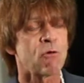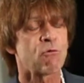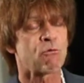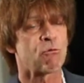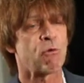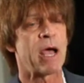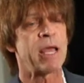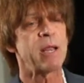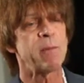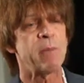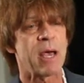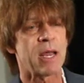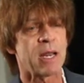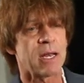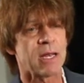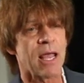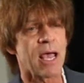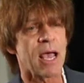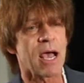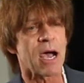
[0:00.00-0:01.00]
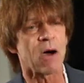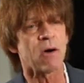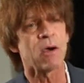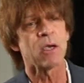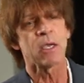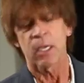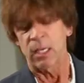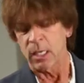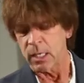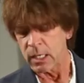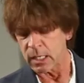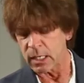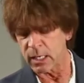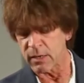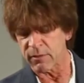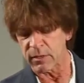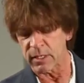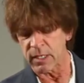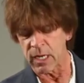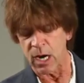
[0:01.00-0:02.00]
Write about it now.
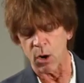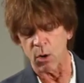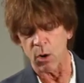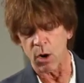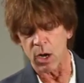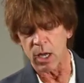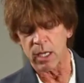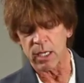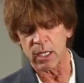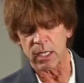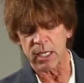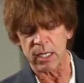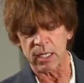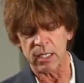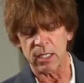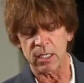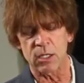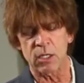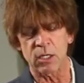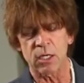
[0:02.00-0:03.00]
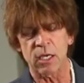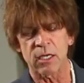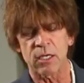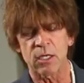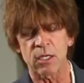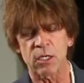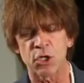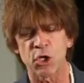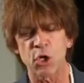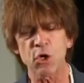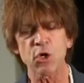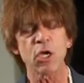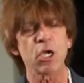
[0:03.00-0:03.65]
You